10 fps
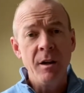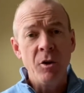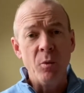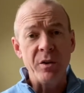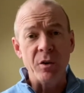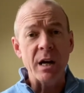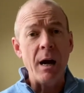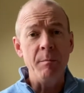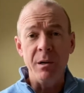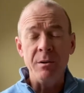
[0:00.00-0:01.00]
with your
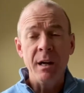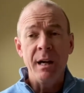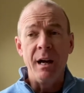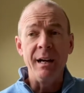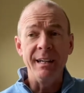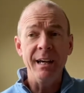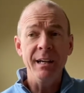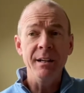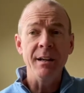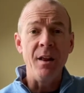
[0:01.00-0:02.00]
combo.
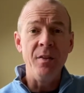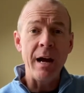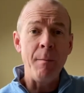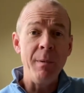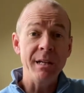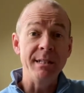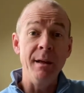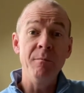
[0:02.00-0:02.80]
Again, that makes them